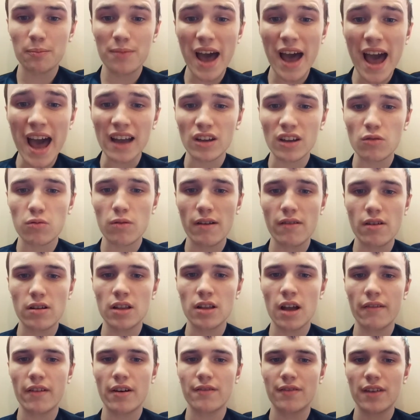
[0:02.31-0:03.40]
back with
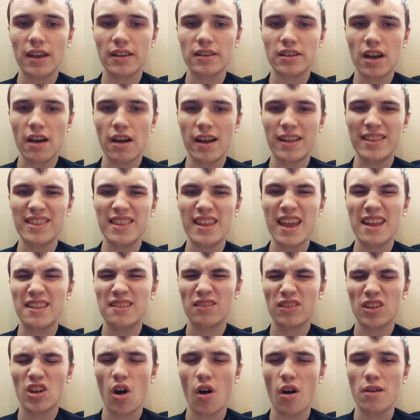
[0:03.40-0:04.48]
another video, and this
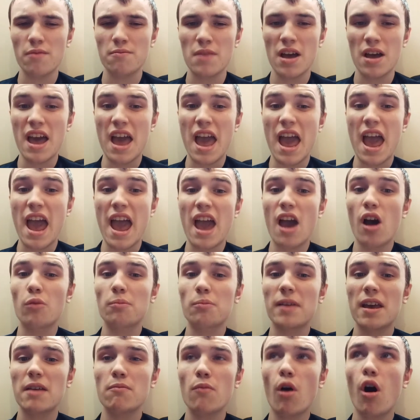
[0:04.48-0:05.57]
time it'll
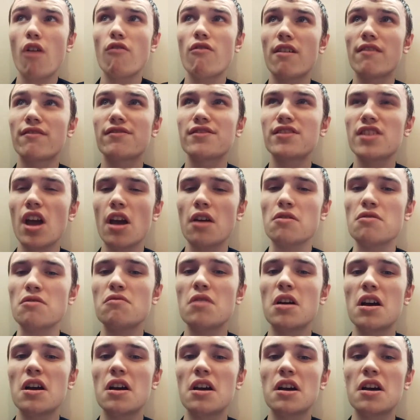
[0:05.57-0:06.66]
be my review
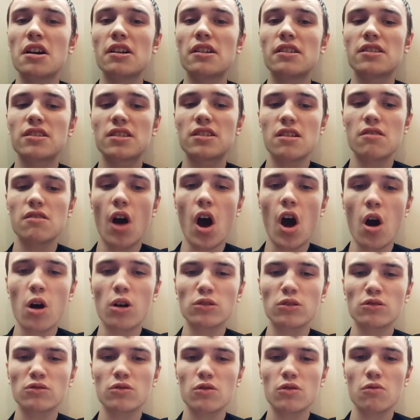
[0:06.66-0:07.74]
to
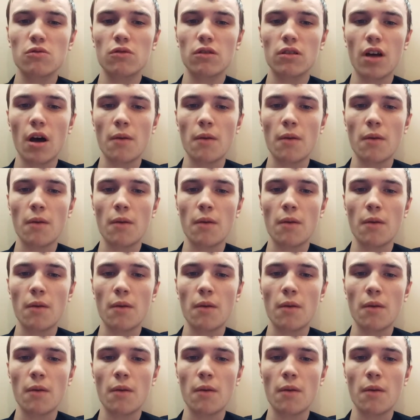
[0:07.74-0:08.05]
Arsenal,